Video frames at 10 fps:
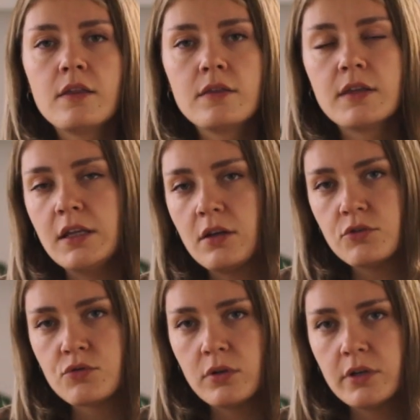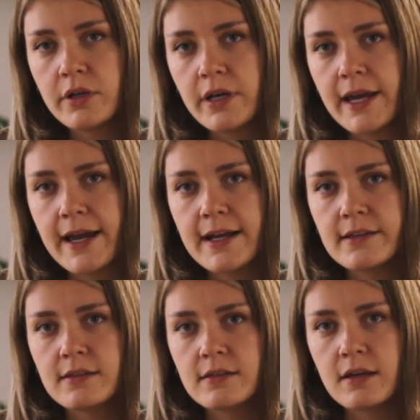The heat controller
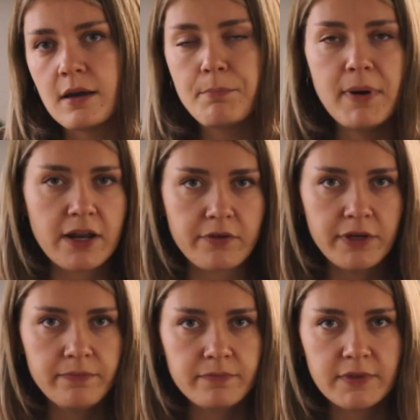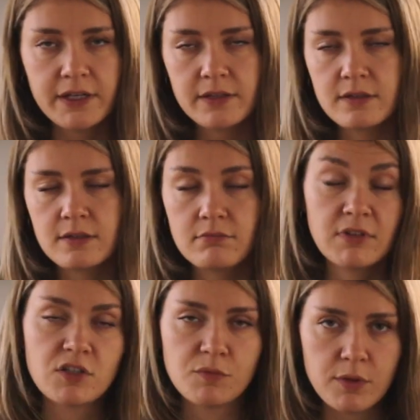has a battery that's
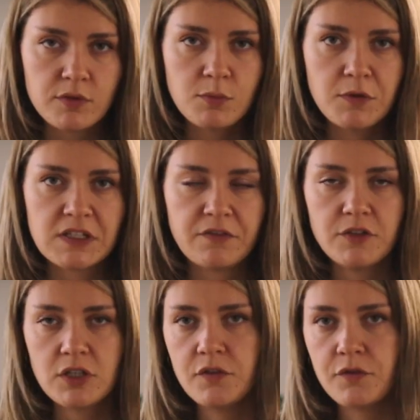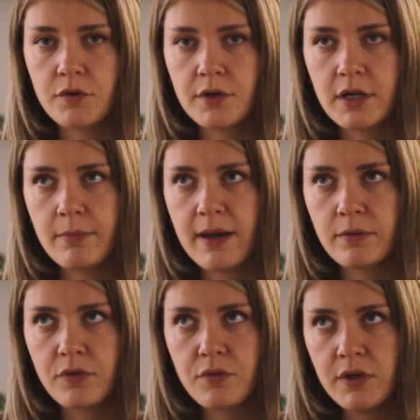supposed to be sufficient for
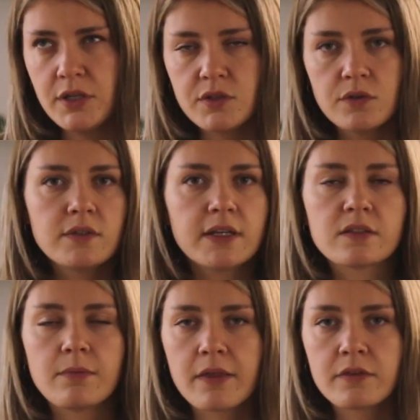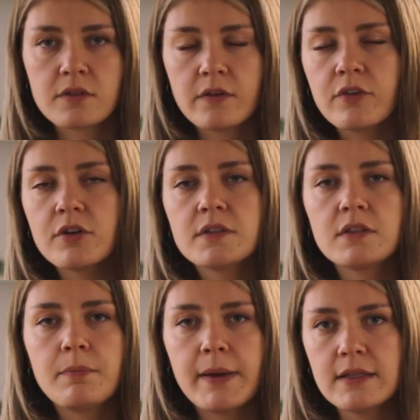about 3 to 6 months. Of course,
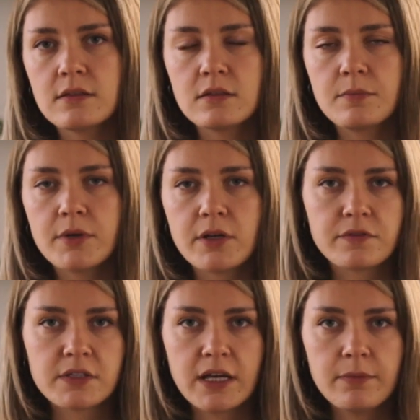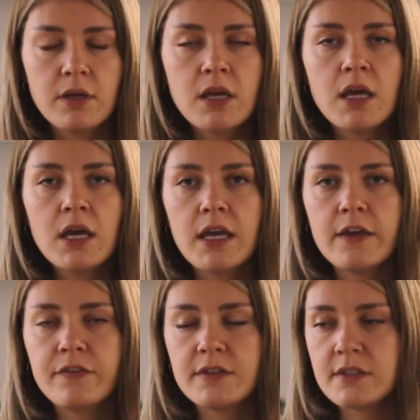it depends on the period of time,
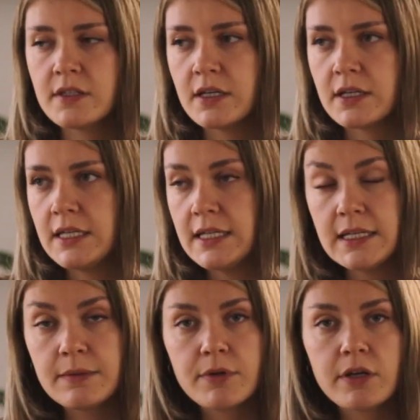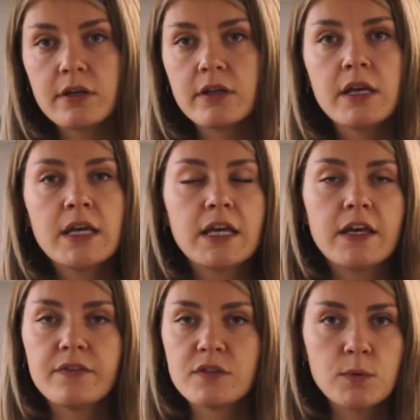if it's a heating period,
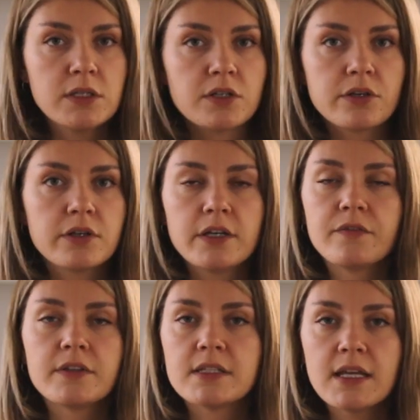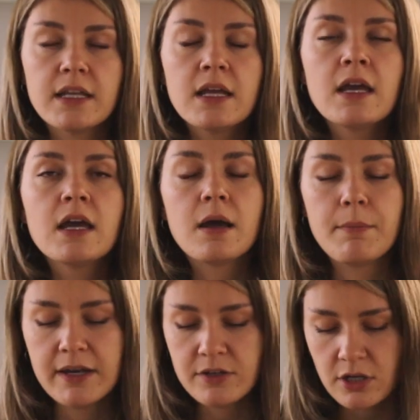if it's winter, if it's not.
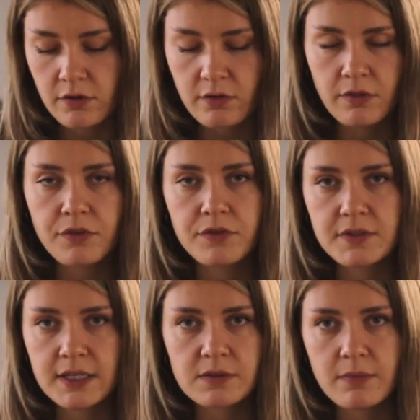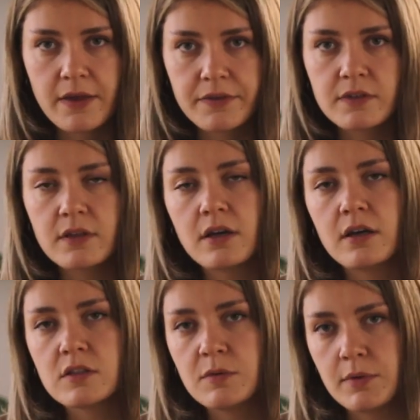But in general, 6 months
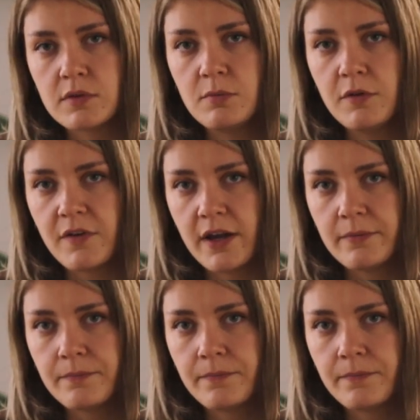supposed to be fine.